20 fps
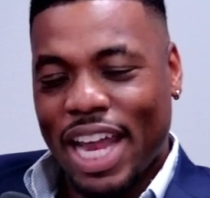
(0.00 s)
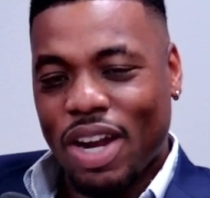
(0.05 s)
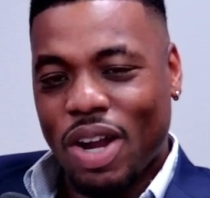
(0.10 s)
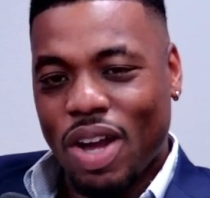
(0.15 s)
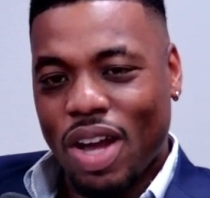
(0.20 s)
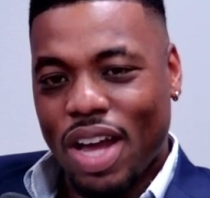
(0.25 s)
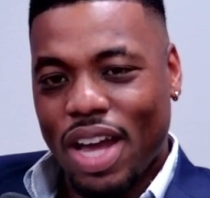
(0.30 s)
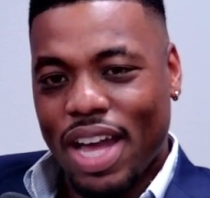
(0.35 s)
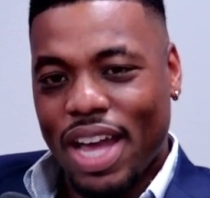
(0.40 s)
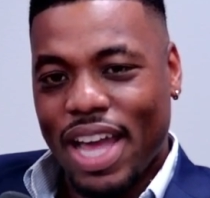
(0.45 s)
At,
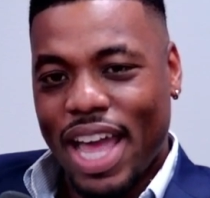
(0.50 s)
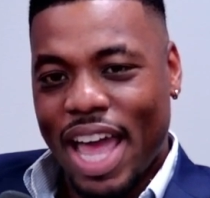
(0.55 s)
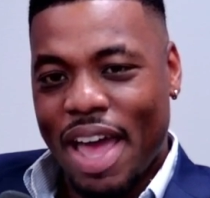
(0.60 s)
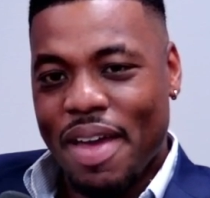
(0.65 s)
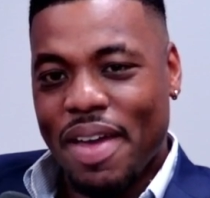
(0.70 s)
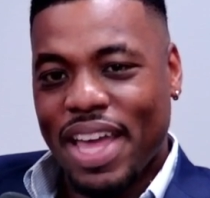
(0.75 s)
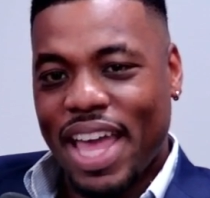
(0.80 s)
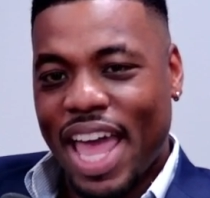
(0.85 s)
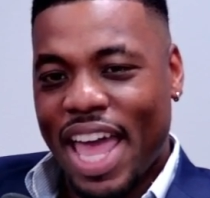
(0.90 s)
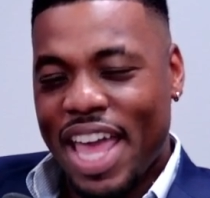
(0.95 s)
Think about it,
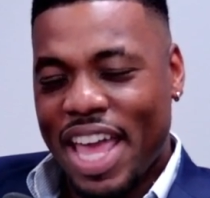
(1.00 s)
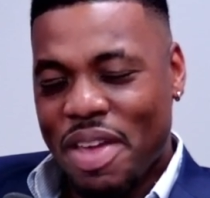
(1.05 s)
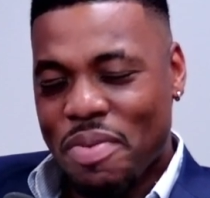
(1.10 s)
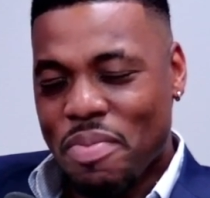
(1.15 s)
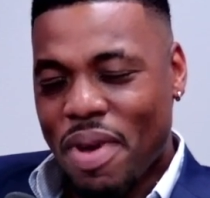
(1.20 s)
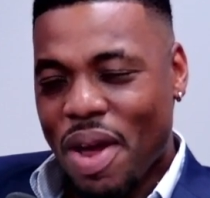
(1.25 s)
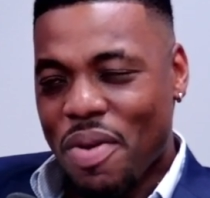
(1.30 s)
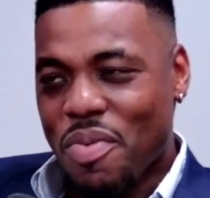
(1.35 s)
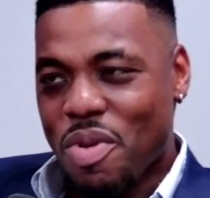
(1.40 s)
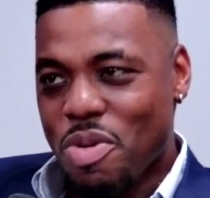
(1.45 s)
Wrendon. At,
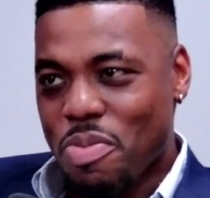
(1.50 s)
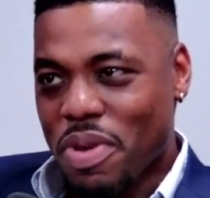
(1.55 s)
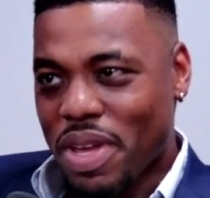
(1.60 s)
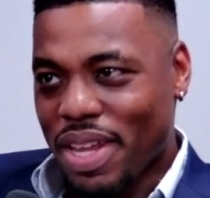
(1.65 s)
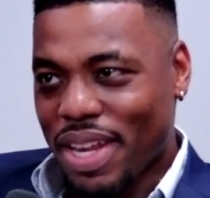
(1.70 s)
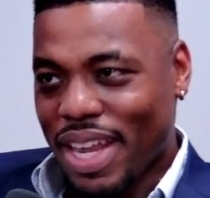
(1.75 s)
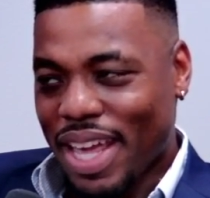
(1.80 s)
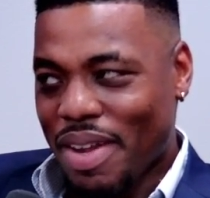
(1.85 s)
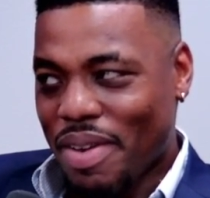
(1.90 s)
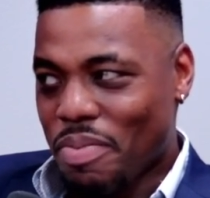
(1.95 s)
in my room
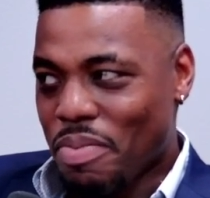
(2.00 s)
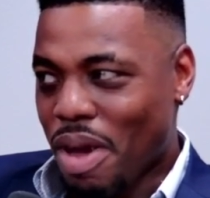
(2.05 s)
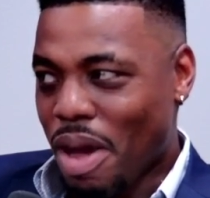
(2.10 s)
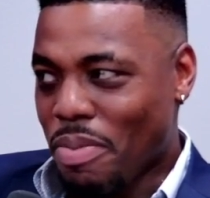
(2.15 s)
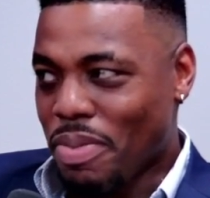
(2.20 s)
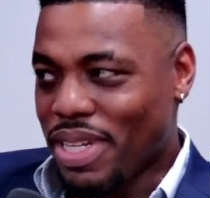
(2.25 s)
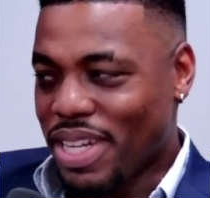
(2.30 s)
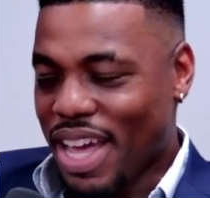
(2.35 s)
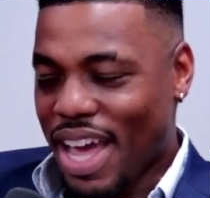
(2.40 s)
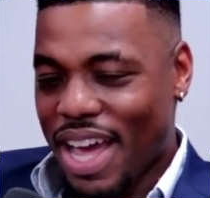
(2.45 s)
at, at
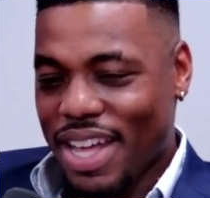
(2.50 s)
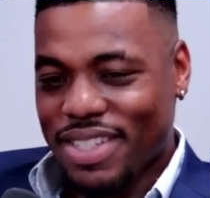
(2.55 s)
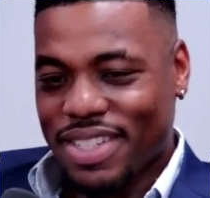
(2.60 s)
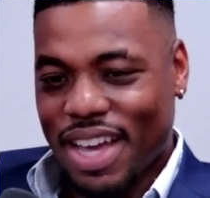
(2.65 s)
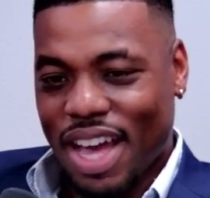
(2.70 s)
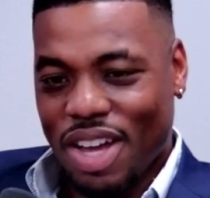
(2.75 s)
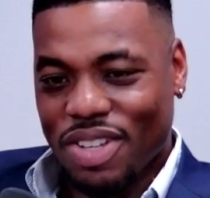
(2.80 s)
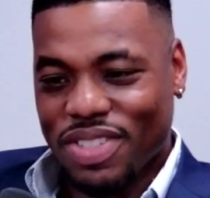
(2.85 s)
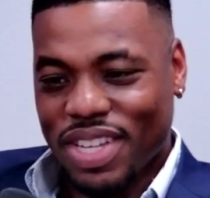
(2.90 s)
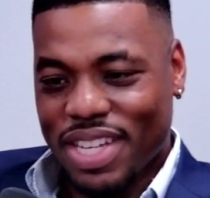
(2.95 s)
Mom and Dad's
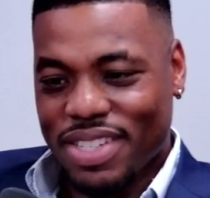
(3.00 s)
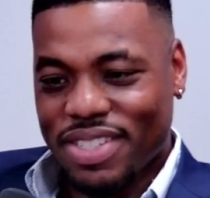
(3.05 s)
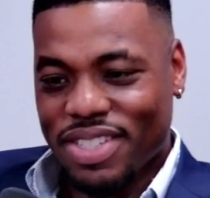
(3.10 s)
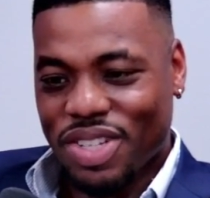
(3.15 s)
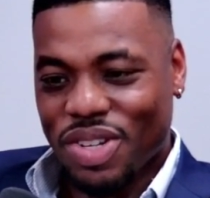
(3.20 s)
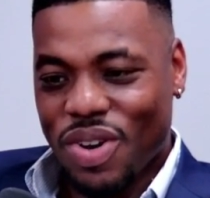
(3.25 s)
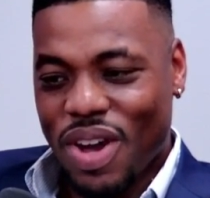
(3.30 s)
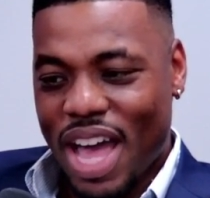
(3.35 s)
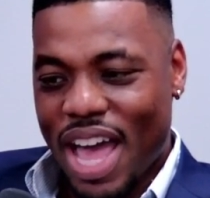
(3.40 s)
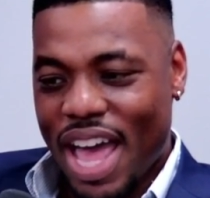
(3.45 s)
house, I
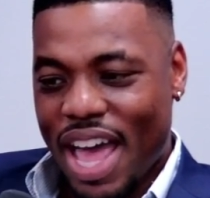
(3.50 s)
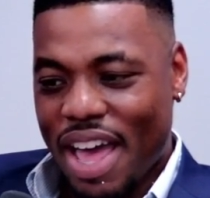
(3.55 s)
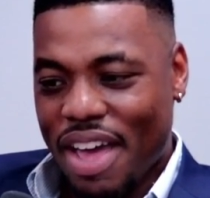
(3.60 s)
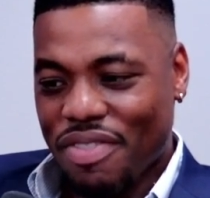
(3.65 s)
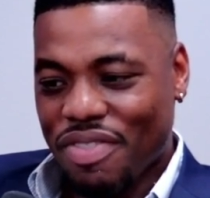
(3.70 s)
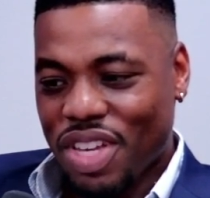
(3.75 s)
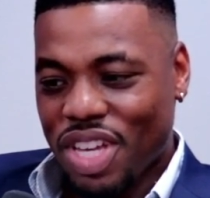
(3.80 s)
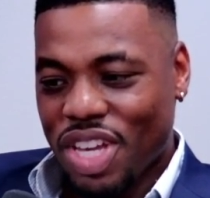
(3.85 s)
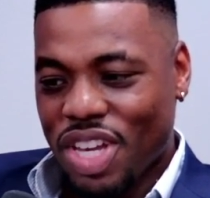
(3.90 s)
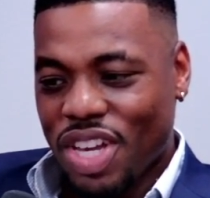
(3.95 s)
still
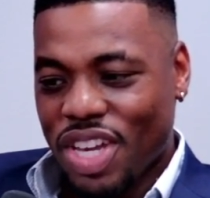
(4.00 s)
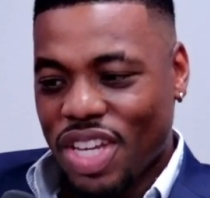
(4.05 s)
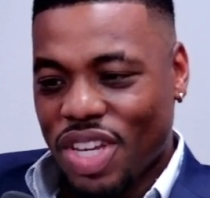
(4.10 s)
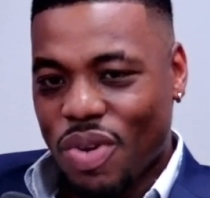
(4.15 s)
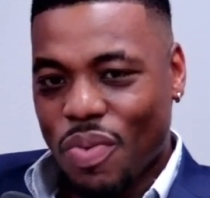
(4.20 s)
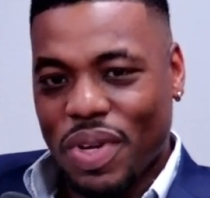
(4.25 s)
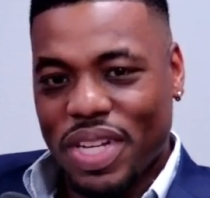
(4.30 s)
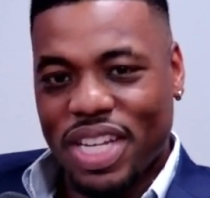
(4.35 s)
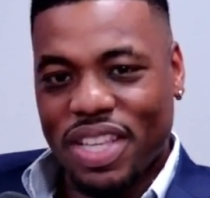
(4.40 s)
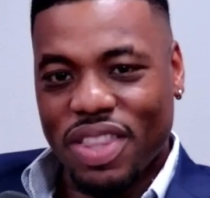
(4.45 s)
have...
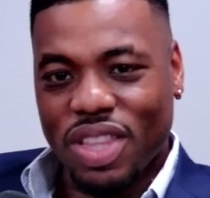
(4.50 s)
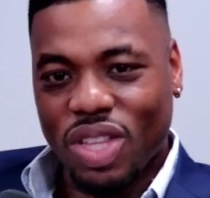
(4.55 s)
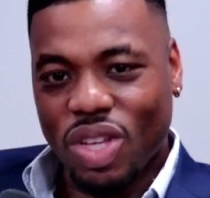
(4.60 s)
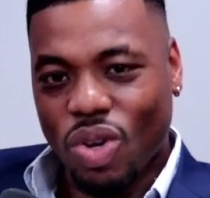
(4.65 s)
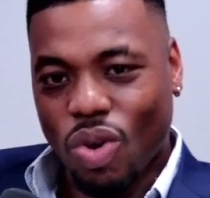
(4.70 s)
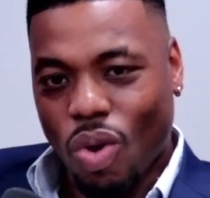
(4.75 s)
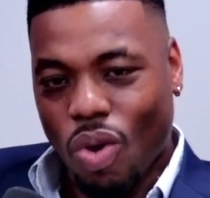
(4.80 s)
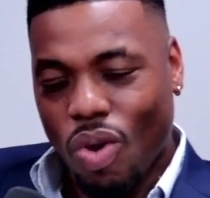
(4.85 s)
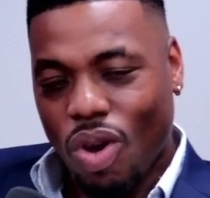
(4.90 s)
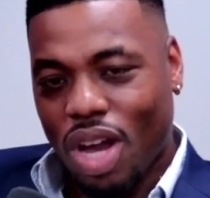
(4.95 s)
You know, we did the
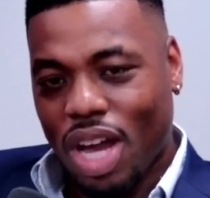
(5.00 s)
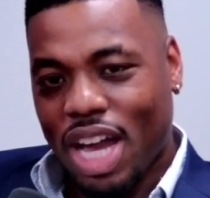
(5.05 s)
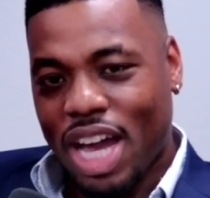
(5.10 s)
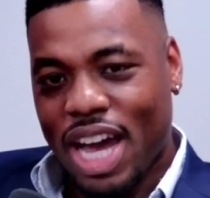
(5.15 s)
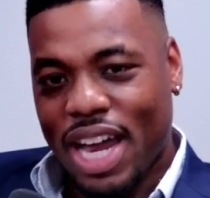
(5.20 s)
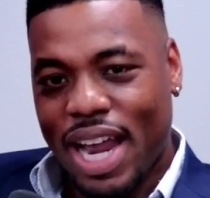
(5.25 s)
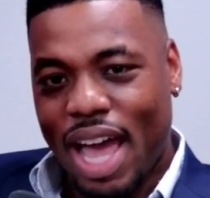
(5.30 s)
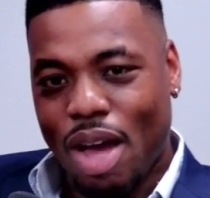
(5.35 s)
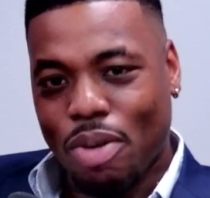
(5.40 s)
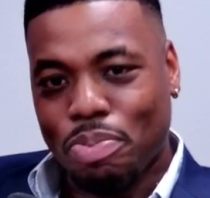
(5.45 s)
little
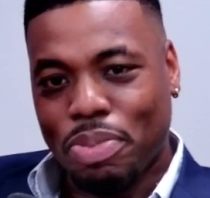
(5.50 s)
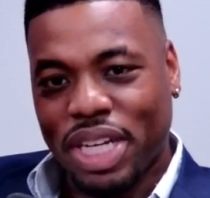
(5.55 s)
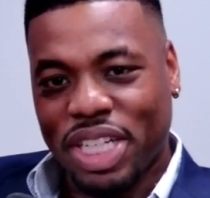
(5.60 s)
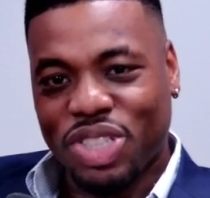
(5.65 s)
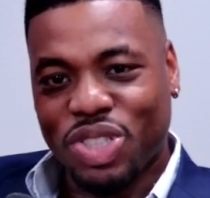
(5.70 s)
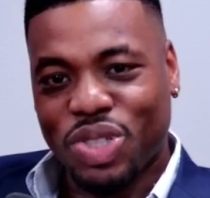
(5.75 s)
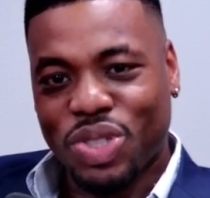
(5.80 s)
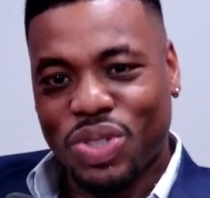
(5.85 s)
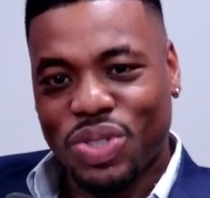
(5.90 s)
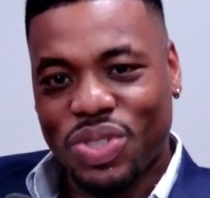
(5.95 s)
cutout
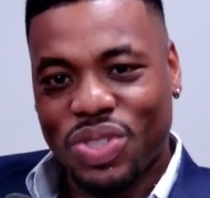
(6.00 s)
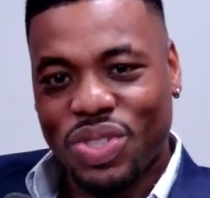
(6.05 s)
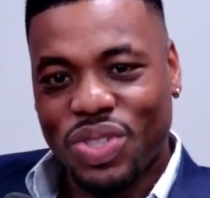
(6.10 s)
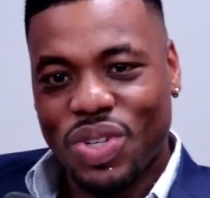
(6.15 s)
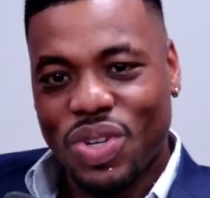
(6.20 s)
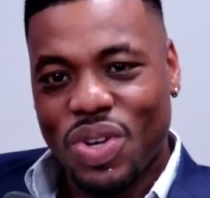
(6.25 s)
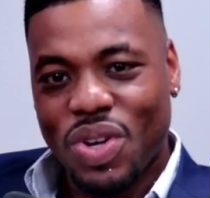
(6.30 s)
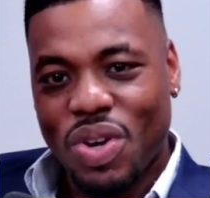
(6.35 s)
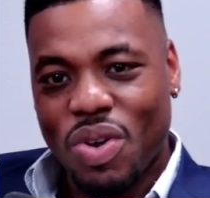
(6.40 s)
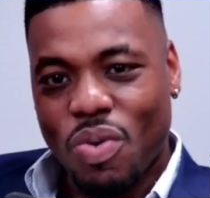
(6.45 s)
pictures
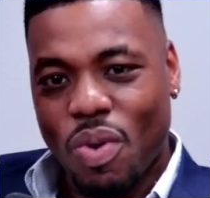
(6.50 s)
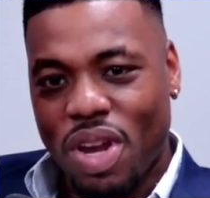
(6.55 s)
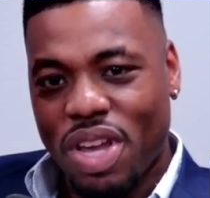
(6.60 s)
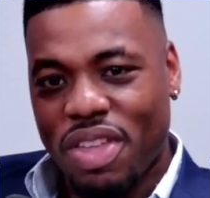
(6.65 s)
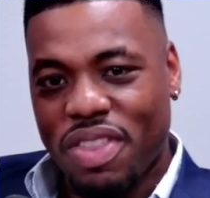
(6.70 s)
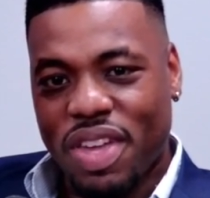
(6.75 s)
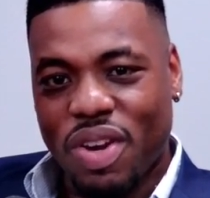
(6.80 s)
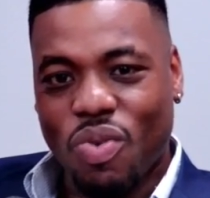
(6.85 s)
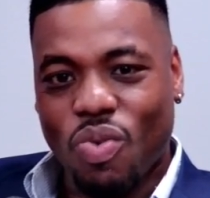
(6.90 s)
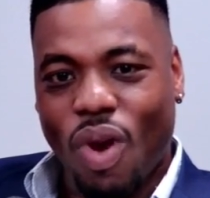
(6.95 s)
yes. where
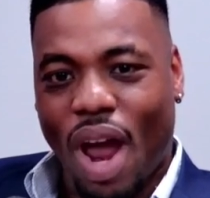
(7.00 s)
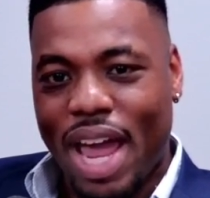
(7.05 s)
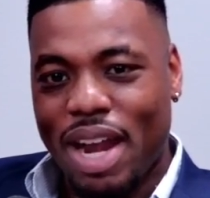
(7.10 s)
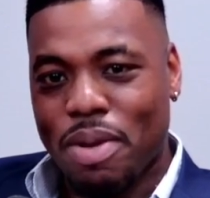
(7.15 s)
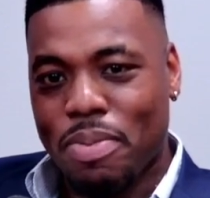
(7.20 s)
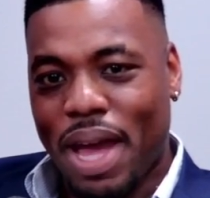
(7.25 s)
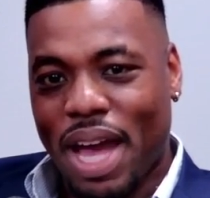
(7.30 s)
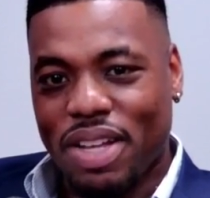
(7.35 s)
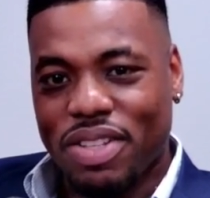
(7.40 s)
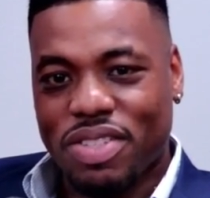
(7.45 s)
you then write
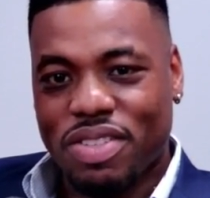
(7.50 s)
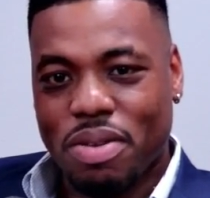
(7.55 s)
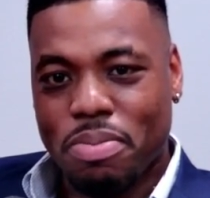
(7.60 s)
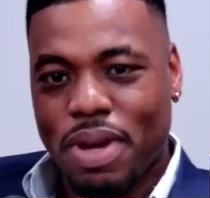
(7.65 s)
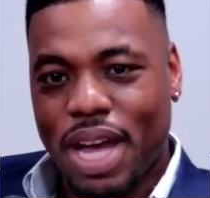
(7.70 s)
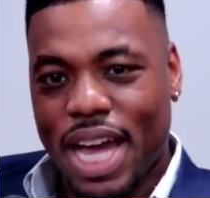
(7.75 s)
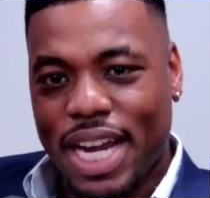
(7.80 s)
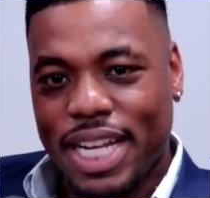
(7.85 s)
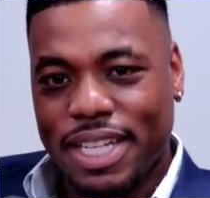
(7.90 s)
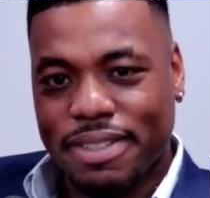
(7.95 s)
I about know
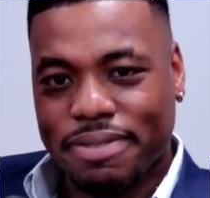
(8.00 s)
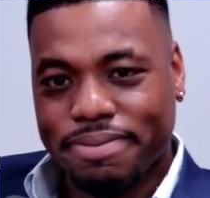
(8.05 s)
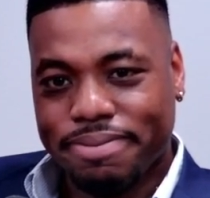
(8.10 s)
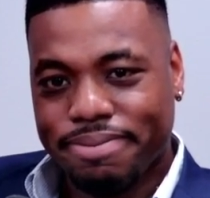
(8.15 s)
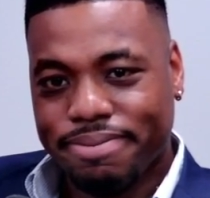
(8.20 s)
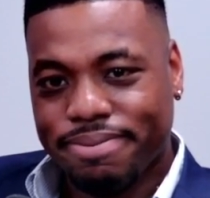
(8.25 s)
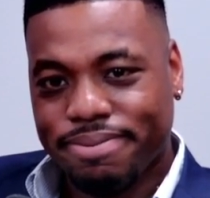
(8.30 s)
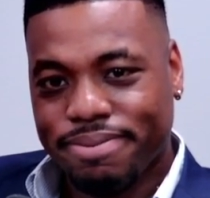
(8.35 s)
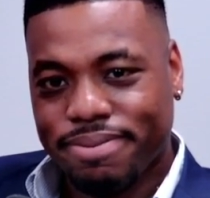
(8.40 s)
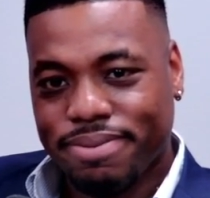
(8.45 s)
somebody. Exactly
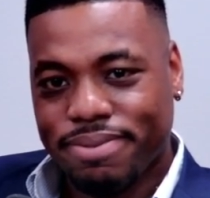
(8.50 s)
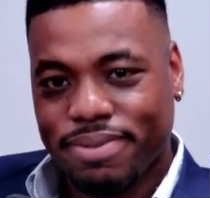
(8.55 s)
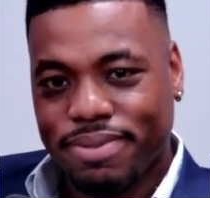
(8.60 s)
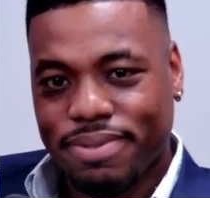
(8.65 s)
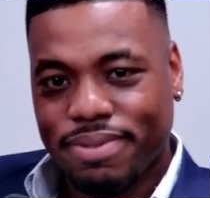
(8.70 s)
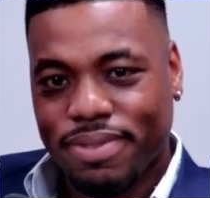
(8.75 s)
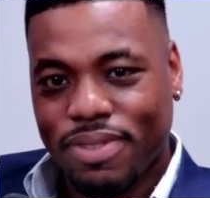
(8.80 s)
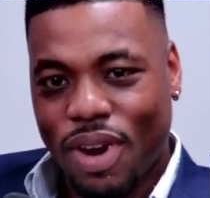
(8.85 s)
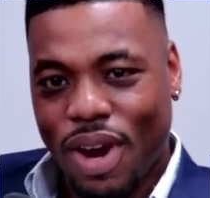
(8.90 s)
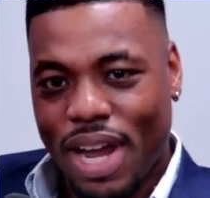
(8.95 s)
what you're talking
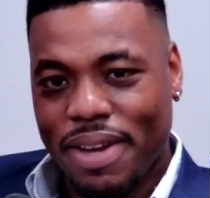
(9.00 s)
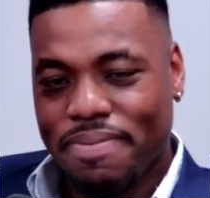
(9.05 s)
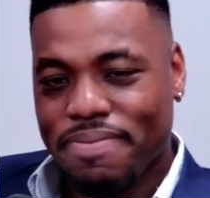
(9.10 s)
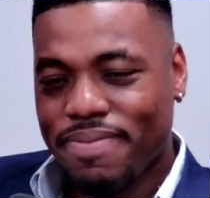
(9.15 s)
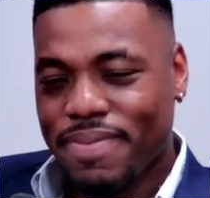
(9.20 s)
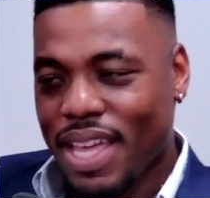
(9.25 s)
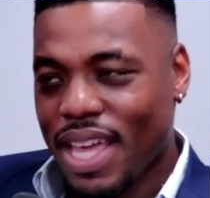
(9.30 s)
about. Right?